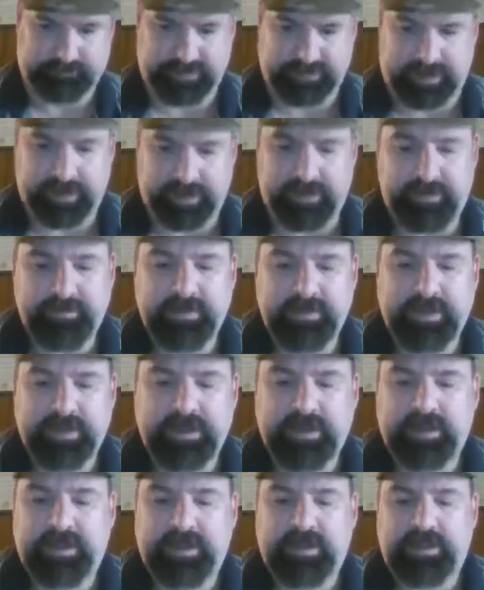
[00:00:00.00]
Okay?
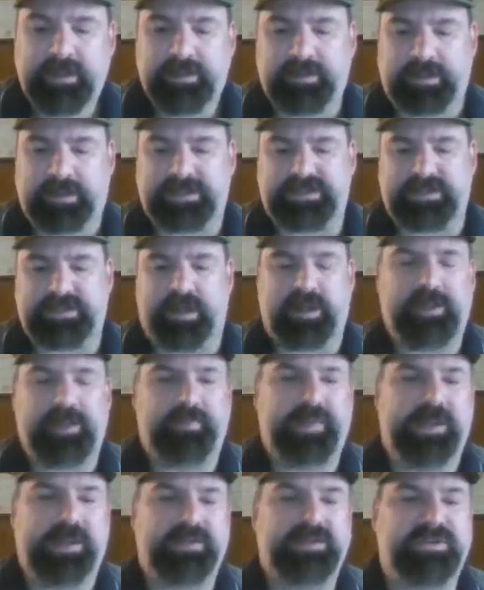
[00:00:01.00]
Let's talk
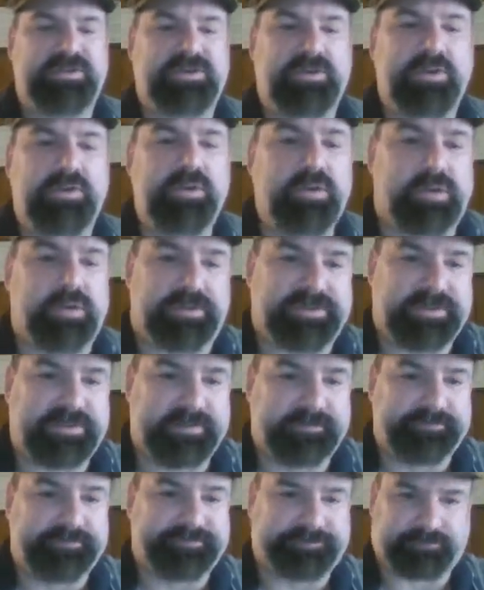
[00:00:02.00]
about the schools
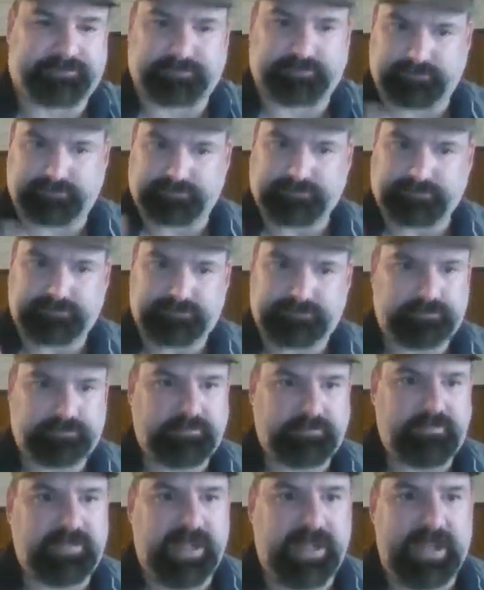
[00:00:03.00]

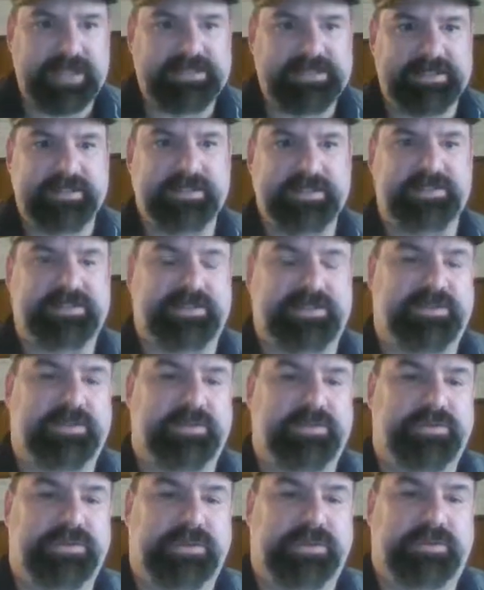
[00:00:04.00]
as an
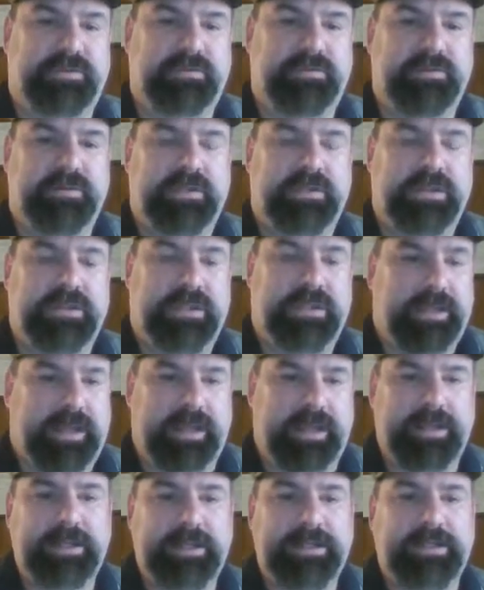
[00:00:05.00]
institution.
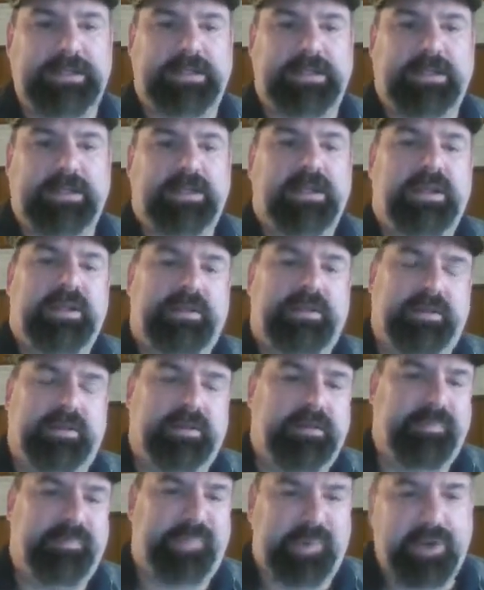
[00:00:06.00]
Hey,
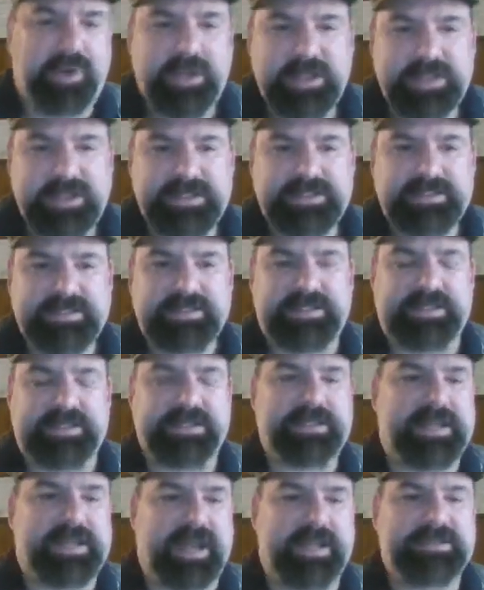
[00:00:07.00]
little boys
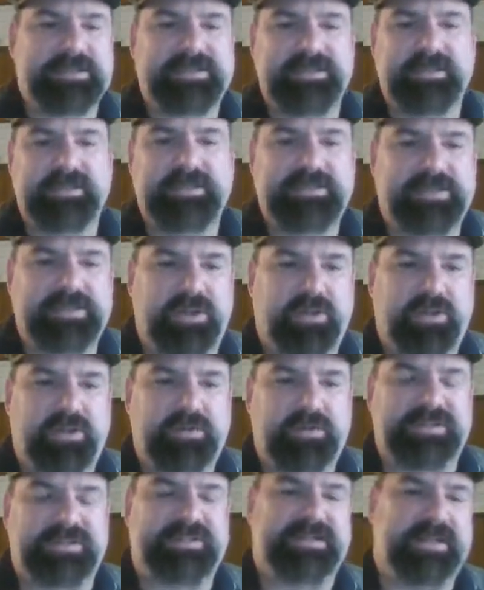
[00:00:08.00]
get constantly
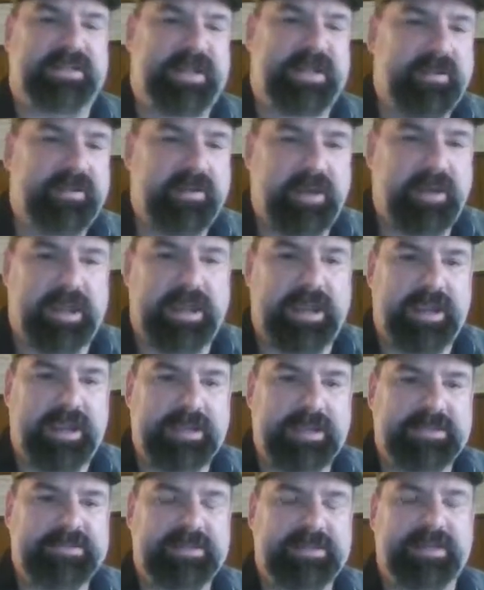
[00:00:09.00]
told to sit on their
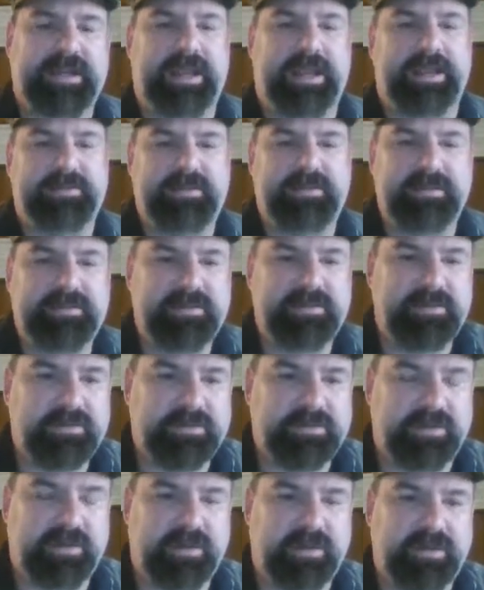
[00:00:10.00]
hands and act like little
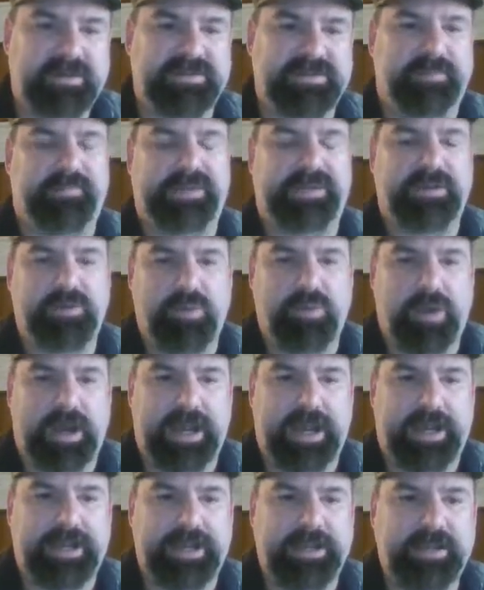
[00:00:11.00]
girls and be
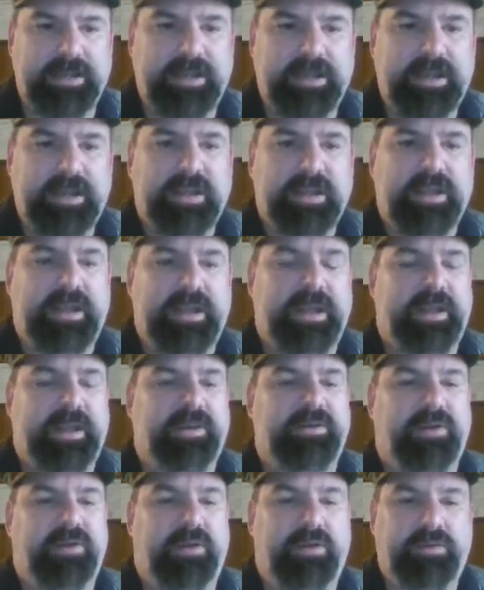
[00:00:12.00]
quiet
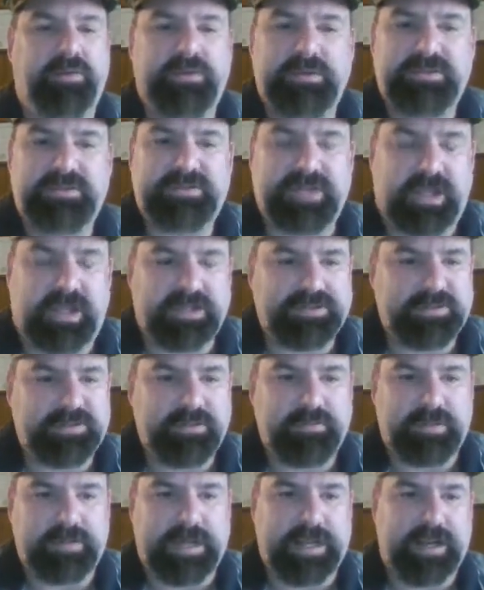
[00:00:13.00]
and don't tussle
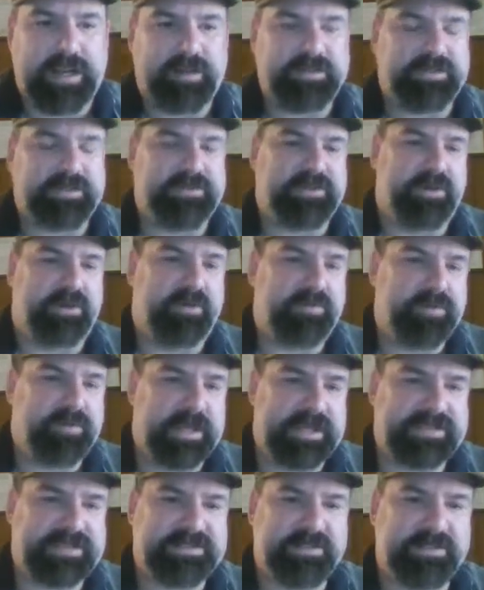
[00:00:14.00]
around and don't
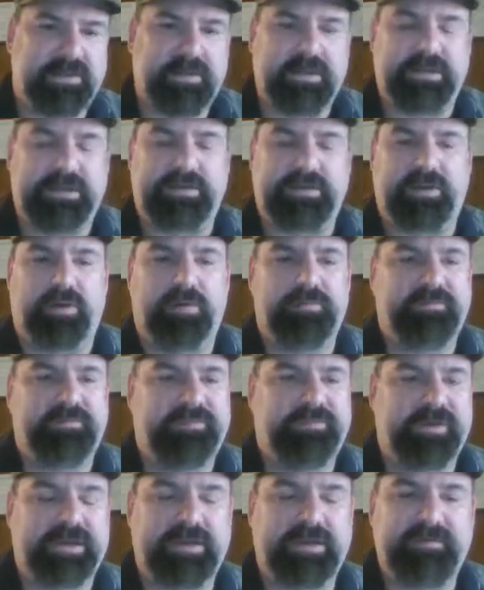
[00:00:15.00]
wrestle and don't
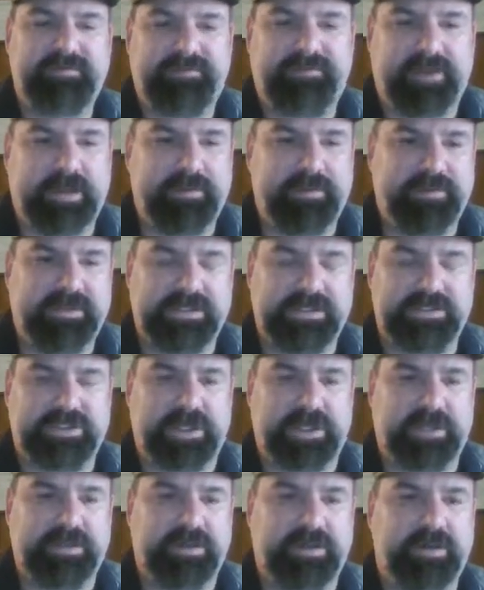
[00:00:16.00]
freaking fight with each
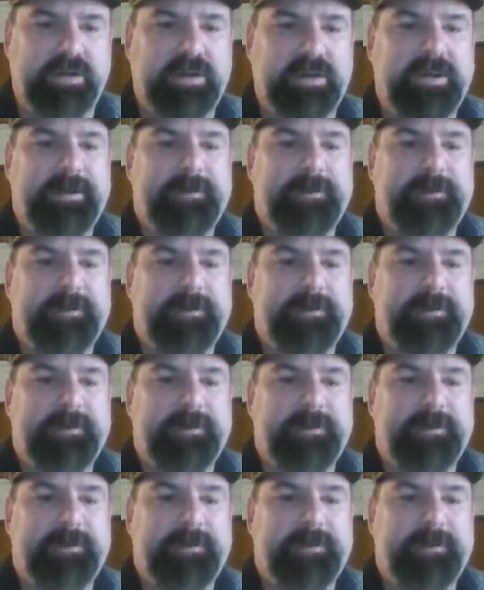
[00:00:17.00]
other.